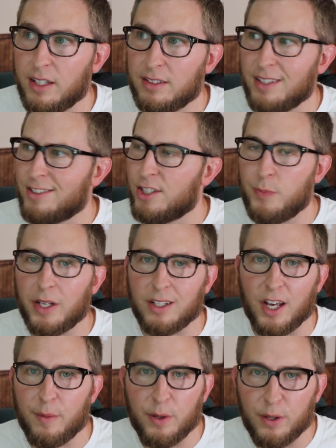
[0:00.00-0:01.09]
Like, let's just pick
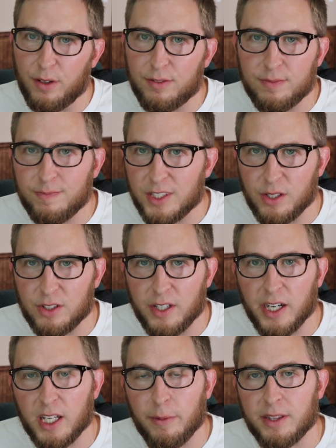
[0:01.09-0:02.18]
automotive because I was
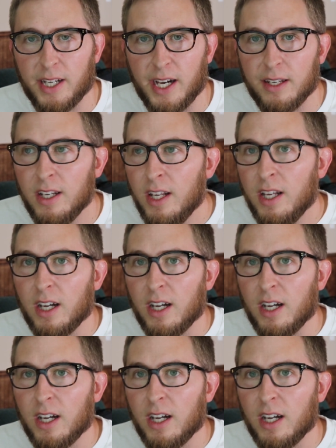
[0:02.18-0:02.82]
talking about that.